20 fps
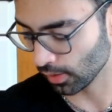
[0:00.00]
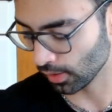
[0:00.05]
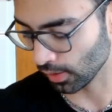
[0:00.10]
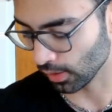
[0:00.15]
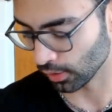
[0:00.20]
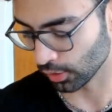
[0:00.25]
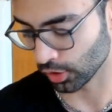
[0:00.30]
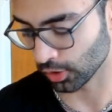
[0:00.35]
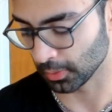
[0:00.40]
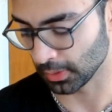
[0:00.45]

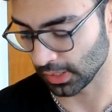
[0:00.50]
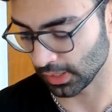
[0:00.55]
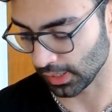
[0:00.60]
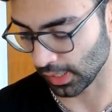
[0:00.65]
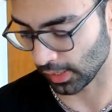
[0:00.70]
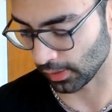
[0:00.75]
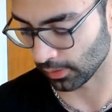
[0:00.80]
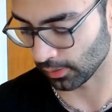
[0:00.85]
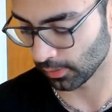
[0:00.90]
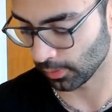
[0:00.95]
It should be
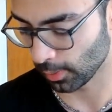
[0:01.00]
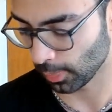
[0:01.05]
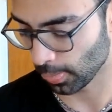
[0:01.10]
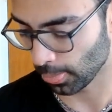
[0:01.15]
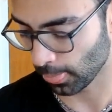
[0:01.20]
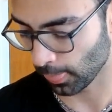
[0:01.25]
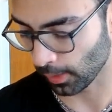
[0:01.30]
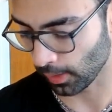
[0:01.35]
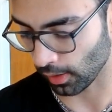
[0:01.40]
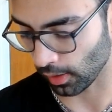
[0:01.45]
said
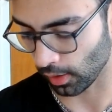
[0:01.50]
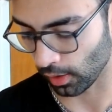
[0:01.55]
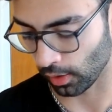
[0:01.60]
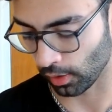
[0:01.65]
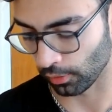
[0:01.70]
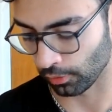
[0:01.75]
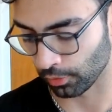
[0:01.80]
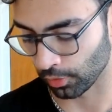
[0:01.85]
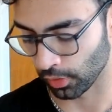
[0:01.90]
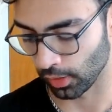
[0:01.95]

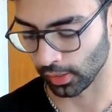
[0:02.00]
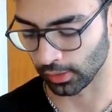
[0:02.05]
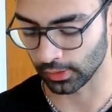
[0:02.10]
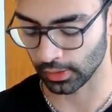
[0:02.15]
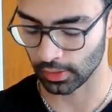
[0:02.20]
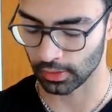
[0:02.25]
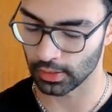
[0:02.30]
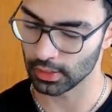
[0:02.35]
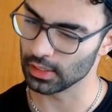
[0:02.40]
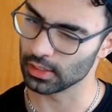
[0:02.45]
for like
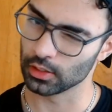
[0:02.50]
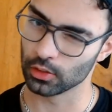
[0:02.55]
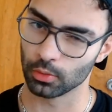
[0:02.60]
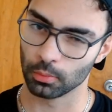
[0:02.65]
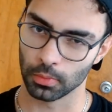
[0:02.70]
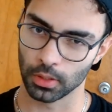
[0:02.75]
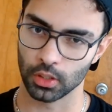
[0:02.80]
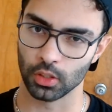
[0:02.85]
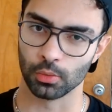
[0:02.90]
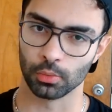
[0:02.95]
the easy to
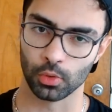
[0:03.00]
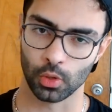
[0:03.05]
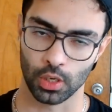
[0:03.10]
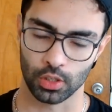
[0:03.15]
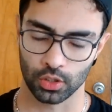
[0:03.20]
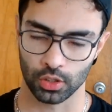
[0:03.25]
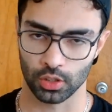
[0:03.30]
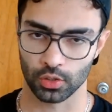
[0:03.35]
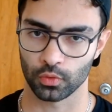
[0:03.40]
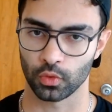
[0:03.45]
medium
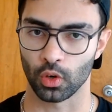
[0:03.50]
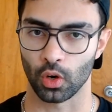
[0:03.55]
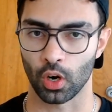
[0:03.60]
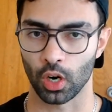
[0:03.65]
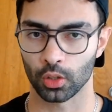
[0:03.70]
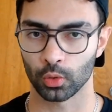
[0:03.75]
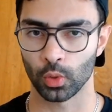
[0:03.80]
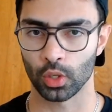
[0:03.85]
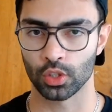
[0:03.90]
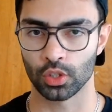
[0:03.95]
questions. For hard
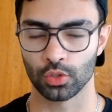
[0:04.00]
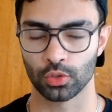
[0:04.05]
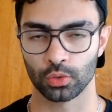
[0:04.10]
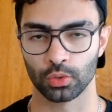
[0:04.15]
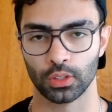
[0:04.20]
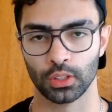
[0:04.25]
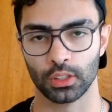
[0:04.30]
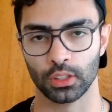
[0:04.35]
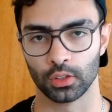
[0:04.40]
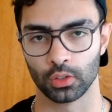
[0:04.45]
questions, you
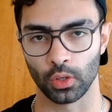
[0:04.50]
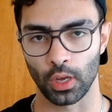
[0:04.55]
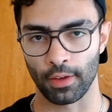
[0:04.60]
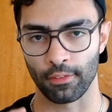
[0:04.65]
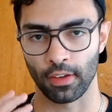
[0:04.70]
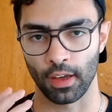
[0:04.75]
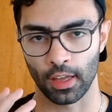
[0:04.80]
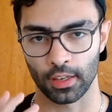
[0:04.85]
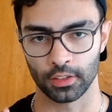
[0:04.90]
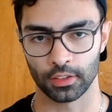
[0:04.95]
really need to have
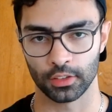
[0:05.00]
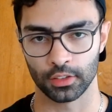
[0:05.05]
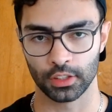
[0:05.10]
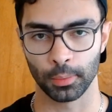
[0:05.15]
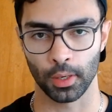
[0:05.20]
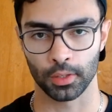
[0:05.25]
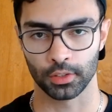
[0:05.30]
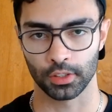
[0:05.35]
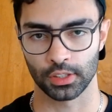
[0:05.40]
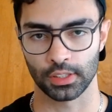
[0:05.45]
a deep
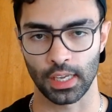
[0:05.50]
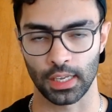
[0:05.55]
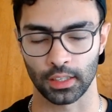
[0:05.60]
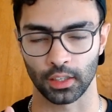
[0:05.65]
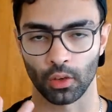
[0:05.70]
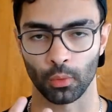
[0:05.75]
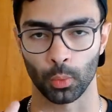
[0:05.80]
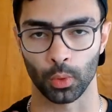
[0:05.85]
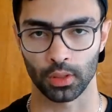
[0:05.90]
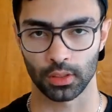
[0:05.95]
understanding
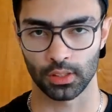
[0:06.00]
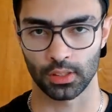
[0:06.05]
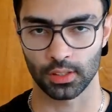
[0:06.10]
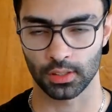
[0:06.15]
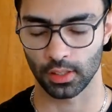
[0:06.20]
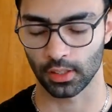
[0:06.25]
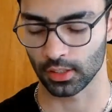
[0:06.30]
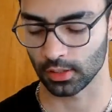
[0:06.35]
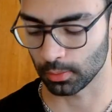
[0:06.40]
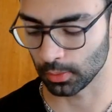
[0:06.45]
of what these
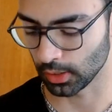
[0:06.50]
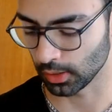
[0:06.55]
things mean.